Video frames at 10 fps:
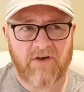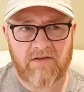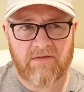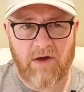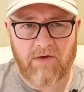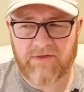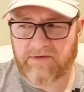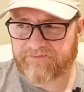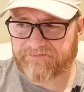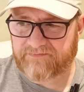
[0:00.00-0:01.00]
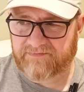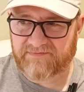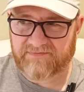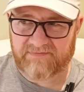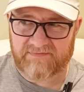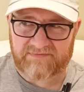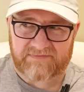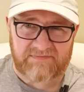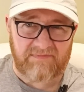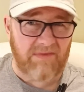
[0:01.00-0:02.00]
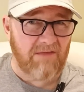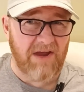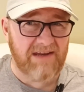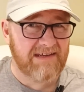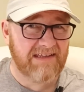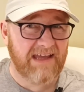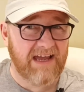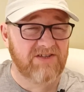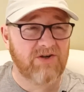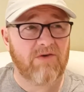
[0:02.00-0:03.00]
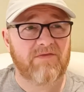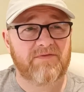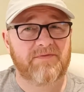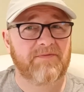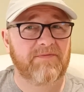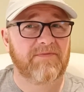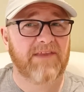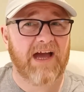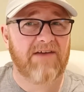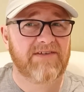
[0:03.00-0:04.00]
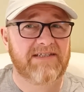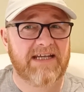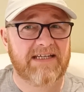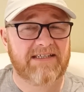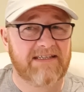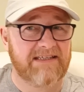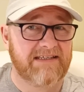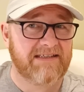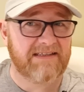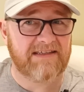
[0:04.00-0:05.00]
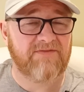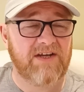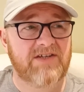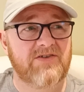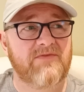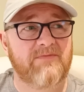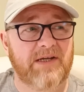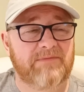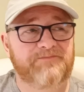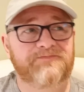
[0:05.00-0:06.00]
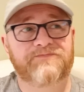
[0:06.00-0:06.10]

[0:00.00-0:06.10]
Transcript: the front of the mouth, might take the edge off the aftertaste and the finish of the beer.